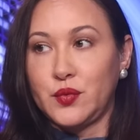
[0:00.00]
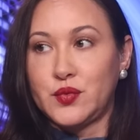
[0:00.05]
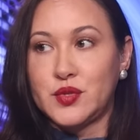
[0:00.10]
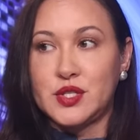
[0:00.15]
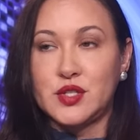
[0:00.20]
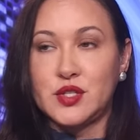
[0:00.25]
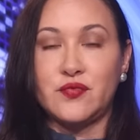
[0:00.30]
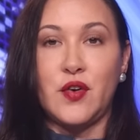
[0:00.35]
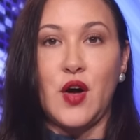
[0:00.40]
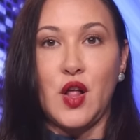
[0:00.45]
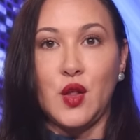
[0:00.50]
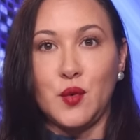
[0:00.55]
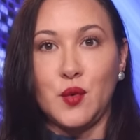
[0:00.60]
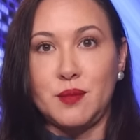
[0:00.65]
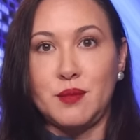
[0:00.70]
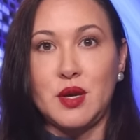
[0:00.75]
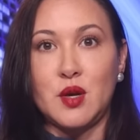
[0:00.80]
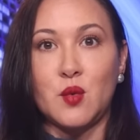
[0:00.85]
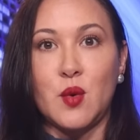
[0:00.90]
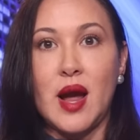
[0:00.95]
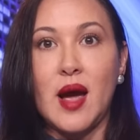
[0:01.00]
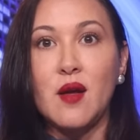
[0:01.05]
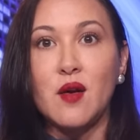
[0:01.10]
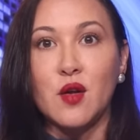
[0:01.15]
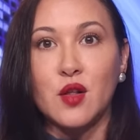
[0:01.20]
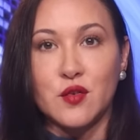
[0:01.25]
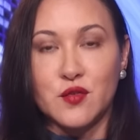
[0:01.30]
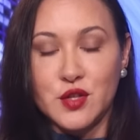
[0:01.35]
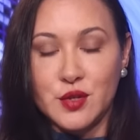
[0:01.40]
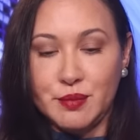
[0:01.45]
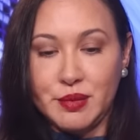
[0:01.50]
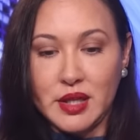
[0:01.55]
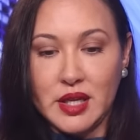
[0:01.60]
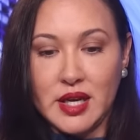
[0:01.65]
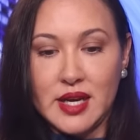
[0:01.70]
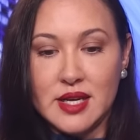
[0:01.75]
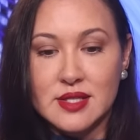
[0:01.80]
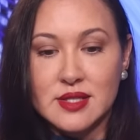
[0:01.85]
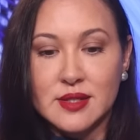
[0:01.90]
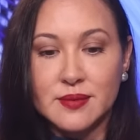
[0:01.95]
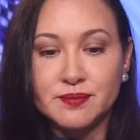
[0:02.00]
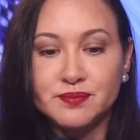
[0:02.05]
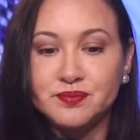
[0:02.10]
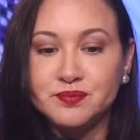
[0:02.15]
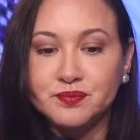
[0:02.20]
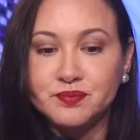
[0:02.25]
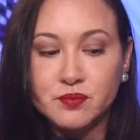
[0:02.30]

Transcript: following me around all over the place.